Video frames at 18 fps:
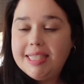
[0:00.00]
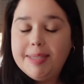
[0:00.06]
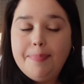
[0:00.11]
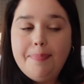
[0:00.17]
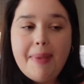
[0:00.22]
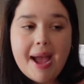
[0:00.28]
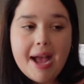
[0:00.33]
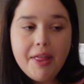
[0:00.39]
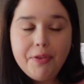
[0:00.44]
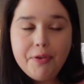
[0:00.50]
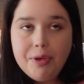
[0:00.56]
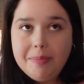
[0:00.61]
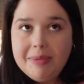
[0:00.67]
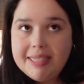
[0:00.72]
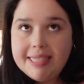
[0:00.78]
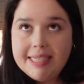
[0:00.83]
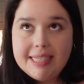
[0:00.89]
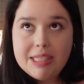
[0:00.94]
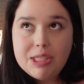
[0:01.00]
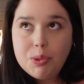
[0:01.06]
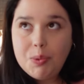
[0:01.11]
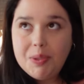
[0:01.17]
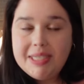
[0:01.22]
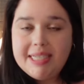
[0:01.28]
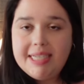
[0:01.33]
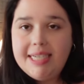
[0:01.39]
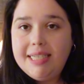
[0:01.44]
Bathroom is
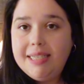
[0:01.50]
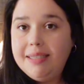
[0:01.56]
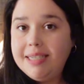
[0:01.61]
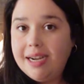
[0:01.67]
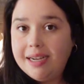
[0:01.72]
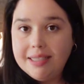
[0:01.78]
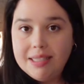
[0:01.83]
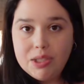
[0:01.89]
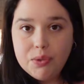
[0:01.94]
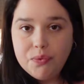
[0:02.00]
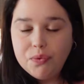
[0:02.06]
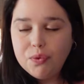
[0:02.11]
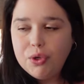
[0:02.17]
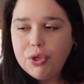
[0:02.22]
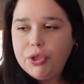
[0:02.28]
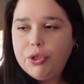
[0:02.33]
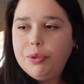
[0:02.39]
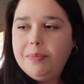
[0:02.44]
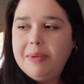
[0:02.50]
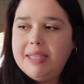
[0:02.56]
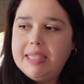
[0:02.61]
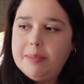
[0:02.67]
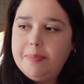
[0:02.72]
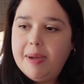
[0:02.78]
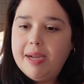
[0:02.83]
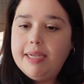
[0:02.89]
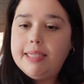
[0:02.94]
exquisite. Tons of room and
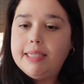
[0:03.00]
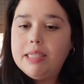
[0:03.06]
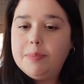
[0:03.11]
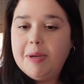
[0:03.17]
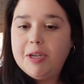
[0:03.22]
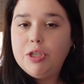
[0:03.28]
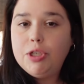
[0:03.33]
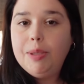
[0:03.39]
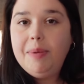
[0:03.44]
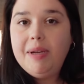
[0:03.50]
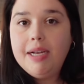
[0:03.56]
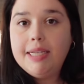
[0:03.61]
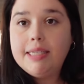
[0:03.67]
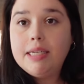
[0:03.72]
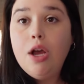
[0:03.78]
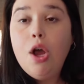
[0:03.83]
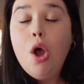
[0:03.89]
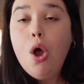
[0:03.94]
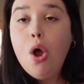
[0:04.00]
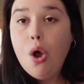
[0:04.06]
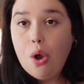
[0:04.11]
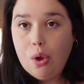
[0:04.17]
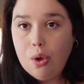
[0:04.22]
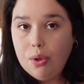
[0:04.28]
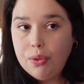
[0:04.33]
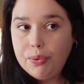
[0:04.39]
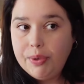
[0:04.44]
space, especially because
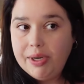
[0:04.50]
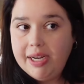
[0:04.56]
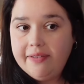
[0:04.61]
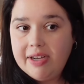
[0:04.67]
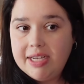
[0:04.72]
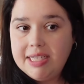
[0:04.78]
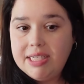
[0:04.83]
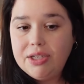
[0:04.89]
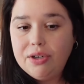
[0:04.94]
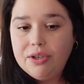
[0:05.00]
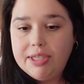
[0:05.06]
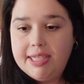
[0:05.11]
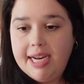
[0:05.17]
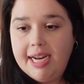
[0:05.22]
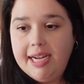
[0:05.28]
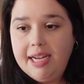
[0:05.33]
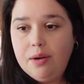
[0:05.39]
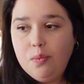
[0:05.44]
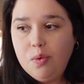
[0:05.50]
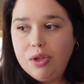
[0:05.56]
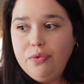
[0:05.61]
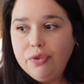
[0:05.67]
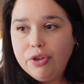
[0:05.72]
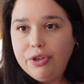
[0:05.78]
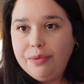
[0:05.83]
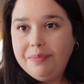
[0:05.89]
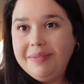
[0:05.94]
all three of us are staying in one
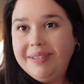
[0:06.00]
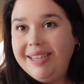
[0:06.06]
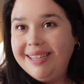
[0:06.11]
room.